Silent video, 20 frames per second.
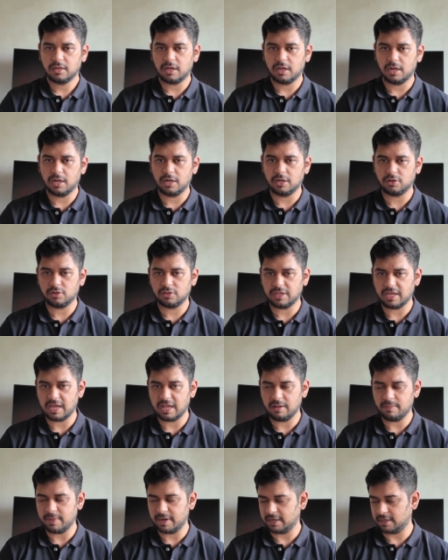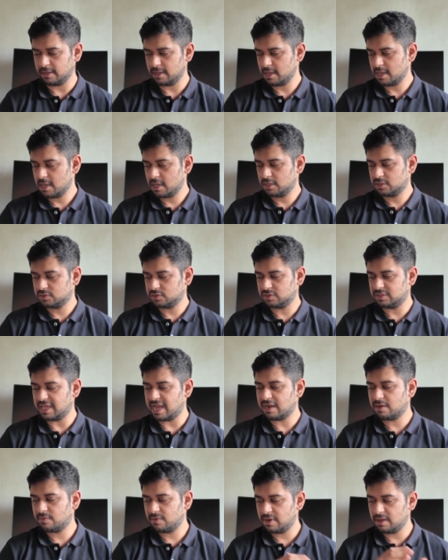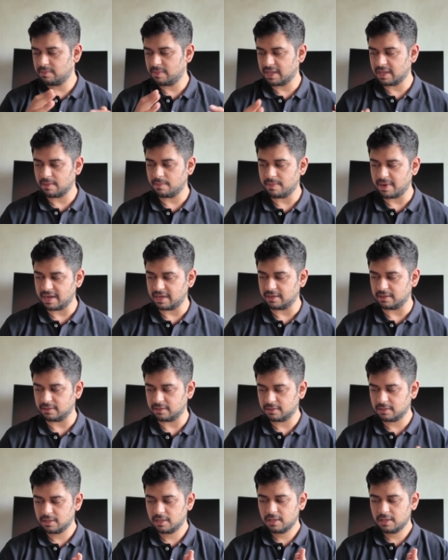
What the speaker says: to the helmet. So that will become better.